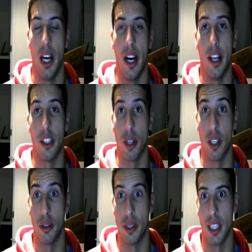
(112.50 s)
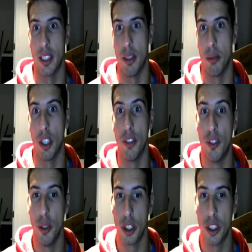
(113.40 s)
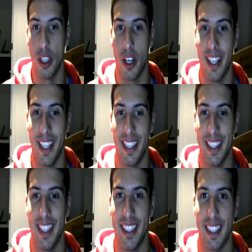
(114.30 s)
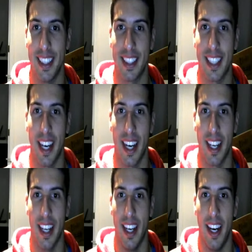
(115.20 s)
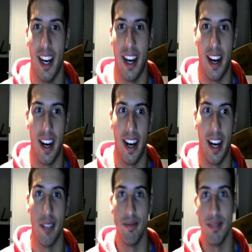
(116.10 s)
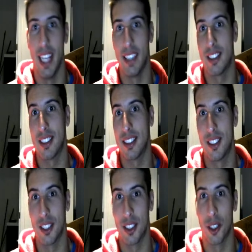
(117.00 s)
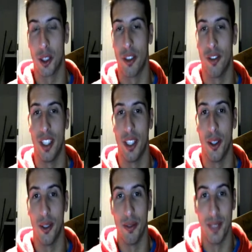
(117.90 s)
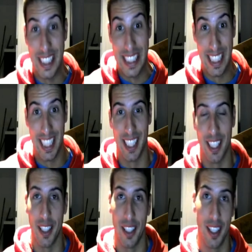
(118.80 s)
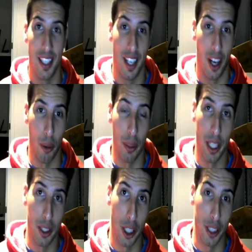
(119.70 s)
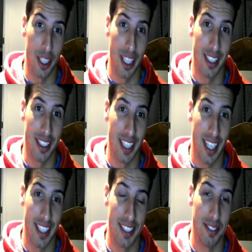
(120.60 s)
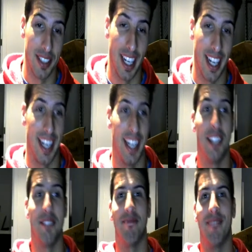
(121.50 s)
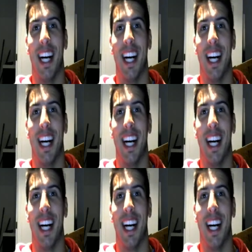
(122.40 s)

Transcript: try to get some confusion in this guy. That's just a short video. Are we gonna try to get this guy? I don't